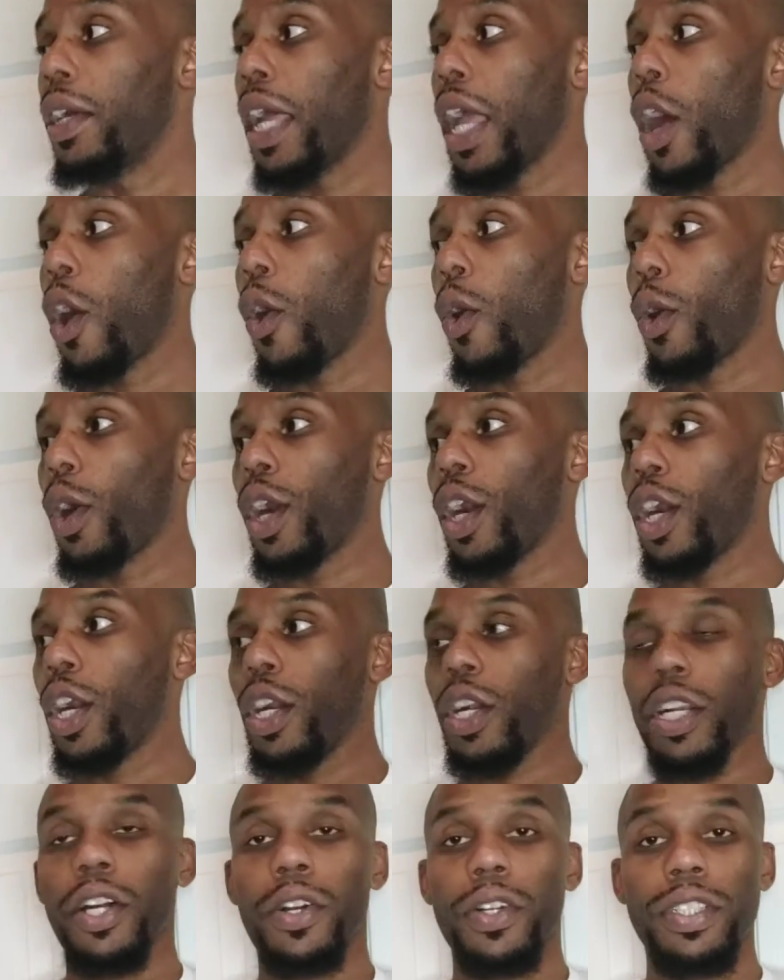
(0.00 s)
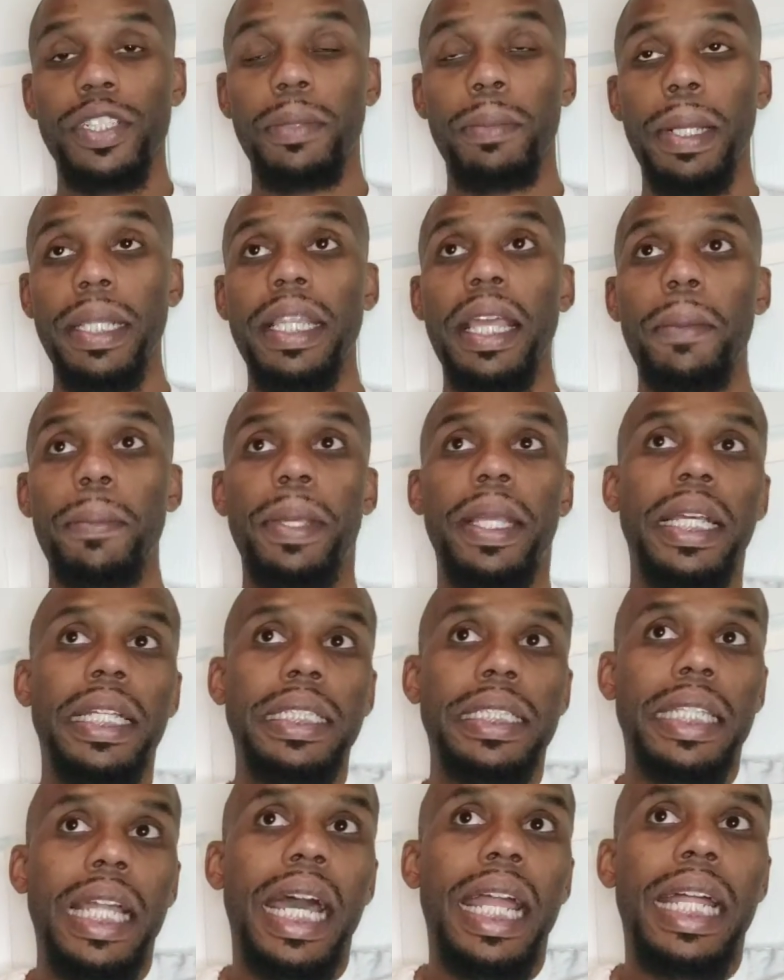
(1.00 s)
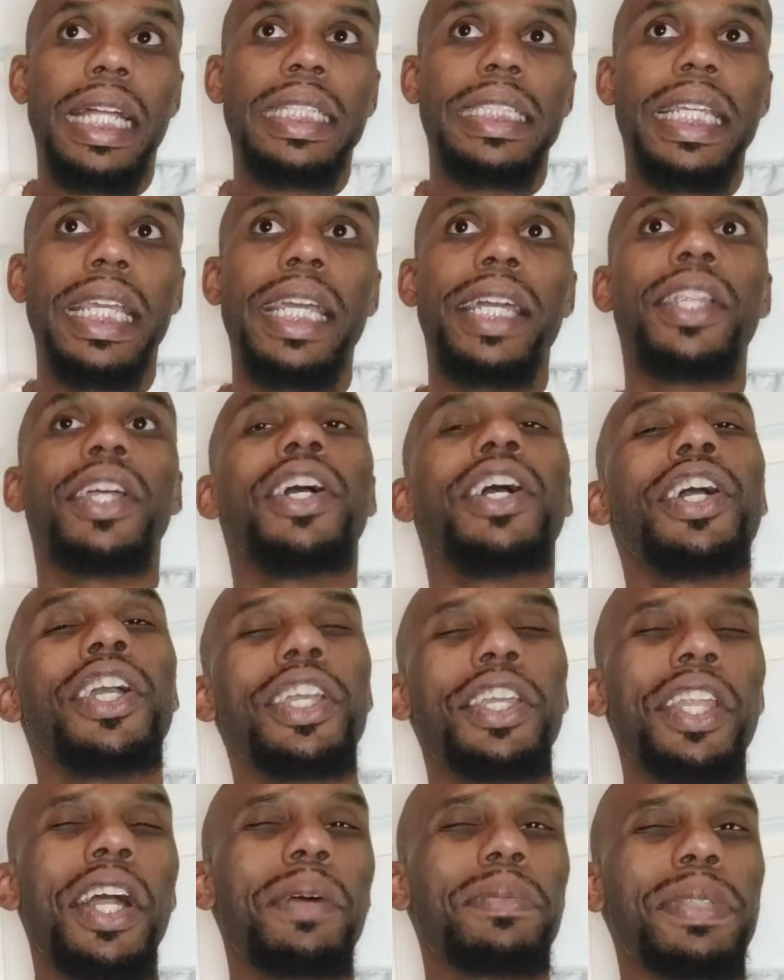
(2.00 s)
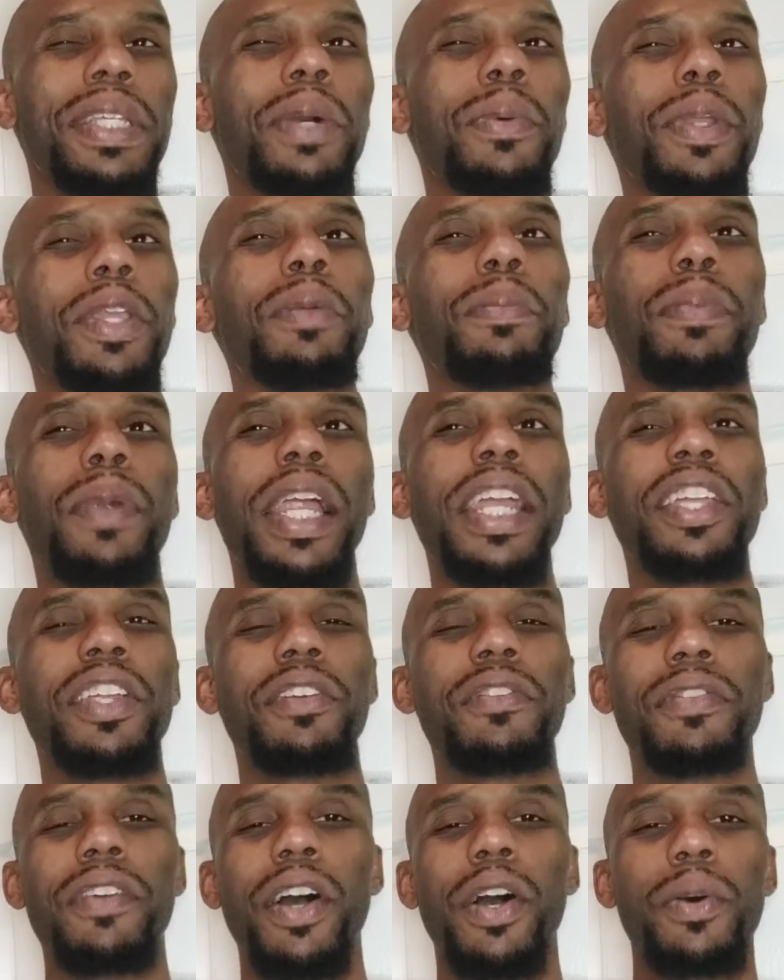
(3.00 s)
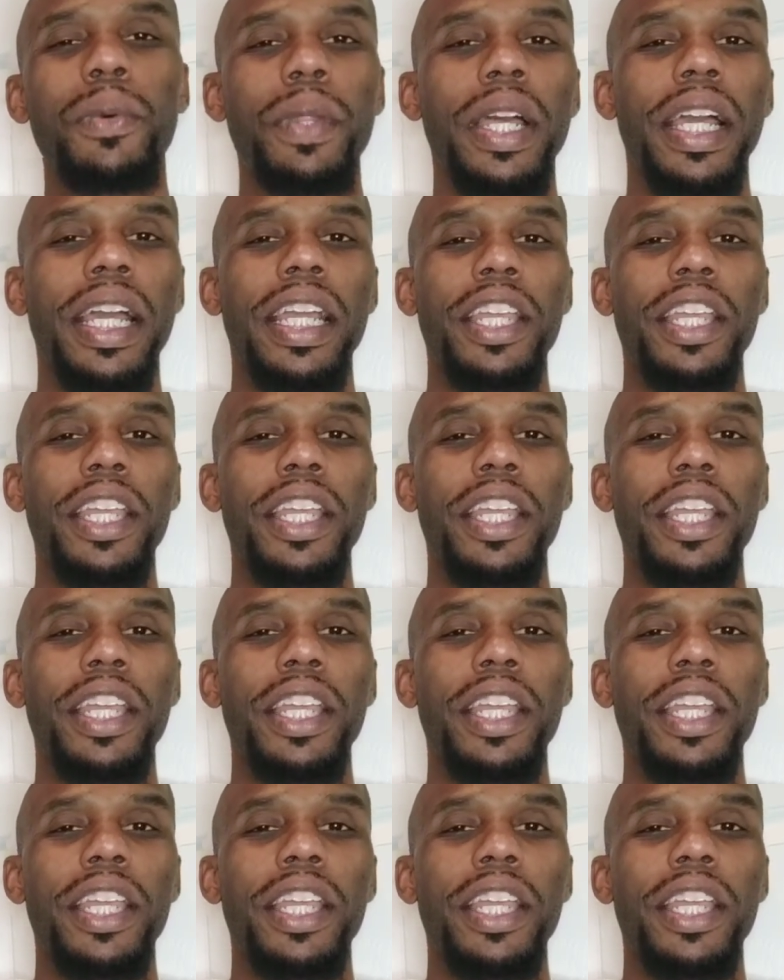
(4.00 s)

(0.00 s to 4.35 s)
or something like that, because 9 out of 10, you know what I'm saying, when you break your phone,